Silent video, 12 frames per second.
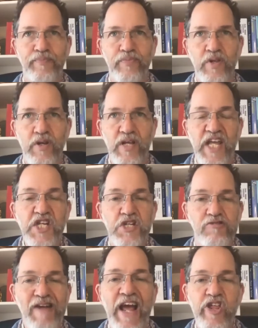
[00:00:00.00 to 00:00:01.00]

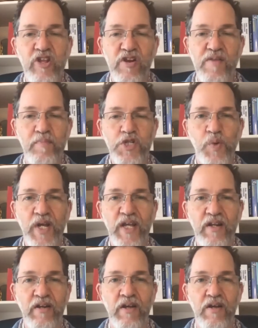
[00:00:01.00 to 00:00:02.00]
interactions
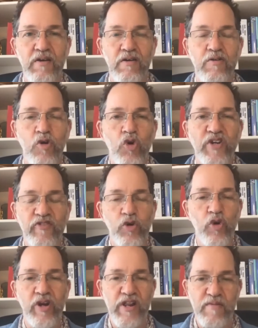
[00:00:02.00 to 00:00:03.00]
between all different
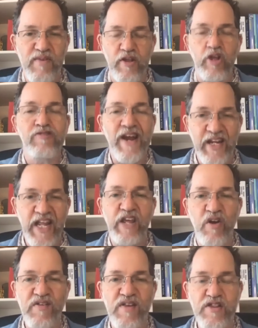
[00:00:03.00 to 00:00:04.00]
organisms. So you're creating an
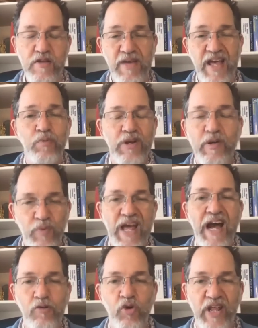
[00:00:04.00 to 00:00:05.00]
ecosystem, and we
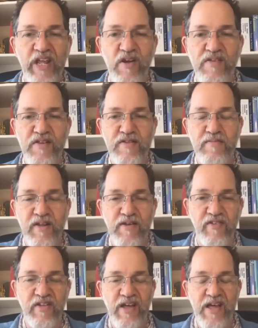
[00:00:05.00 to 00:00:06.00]
are all ecosystems because
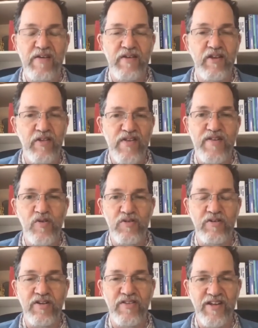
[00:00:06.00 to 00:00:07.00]
of the
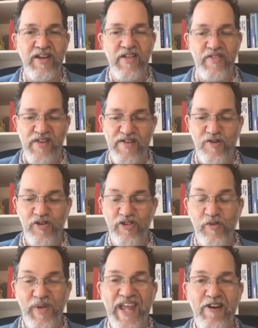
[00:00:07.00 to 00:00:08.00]
soil
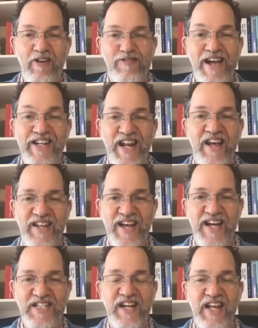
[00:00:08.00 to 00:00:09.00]
that we carry around in our
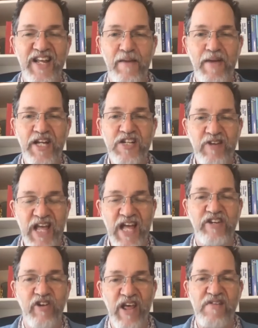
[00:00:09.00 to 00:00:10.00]
gut bacteria,
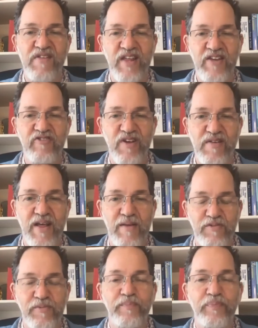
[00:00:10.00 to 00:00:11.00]
and on our skin, for
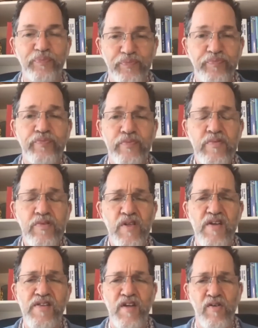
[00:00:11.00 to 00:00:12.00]
example.
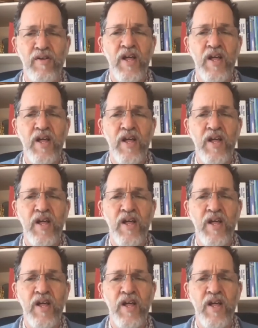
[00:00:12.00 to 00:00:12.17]
Gotcha. So,